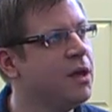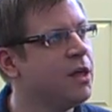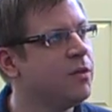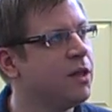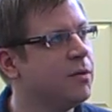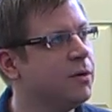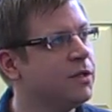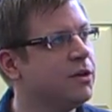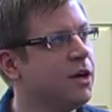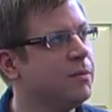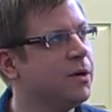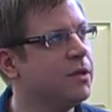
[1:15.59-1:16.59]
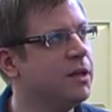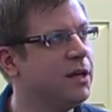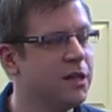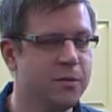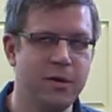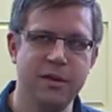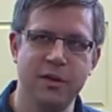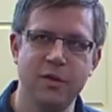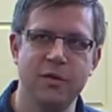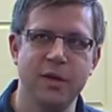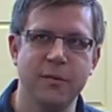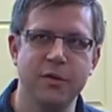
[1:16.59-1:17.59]
So that's what I want to talk about today. It's one of the
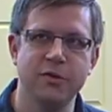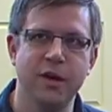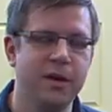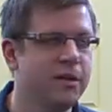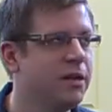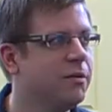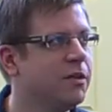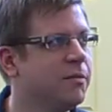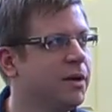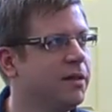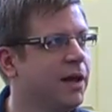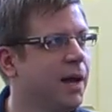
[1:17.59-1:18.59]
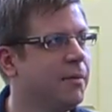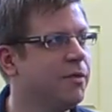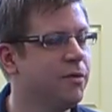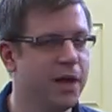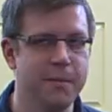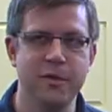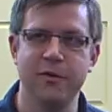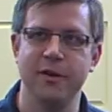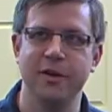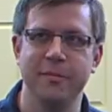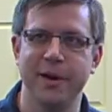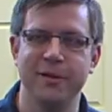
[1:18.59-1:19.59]
issues that we're trying to deal with in my lab through chemistry,
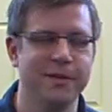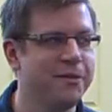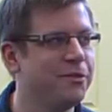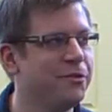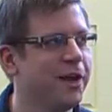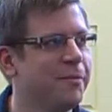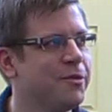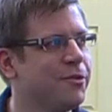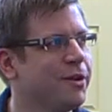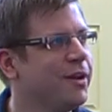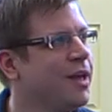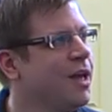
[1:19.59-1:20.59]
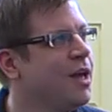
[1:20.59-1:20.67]
better living through chemistry.